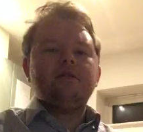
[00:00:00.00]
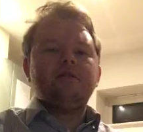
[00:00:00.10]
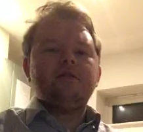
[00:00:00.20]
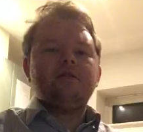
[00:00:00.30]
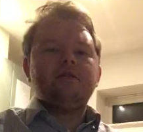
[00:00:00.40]

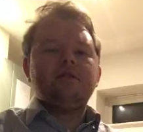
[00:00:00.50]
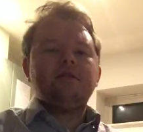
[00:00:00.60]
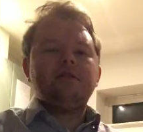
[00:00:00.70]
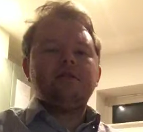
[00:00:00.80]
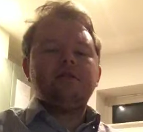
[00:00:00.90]

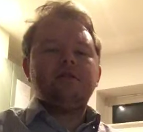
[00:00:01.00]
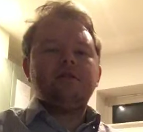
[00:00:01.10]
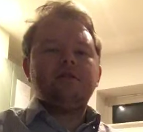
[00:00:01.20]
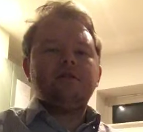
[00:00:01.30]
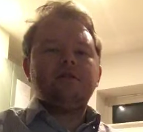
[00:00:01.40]

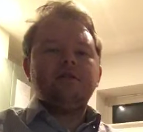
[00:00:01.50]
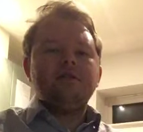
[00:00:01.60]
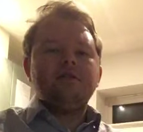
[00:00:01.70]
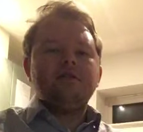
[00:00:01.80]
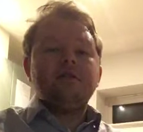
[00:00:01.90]

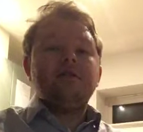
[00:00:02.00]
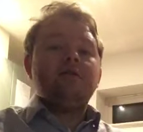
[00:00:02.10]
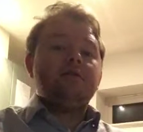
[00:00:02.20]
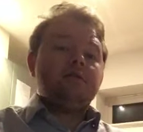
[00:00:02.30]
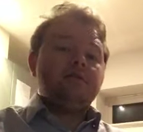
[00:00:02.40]

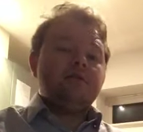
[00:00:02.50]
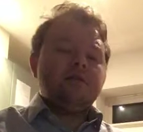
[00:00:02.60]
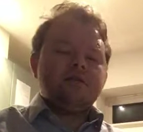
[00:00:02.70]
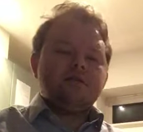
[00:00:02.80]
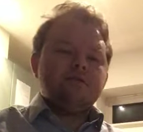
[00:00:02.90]
(silence)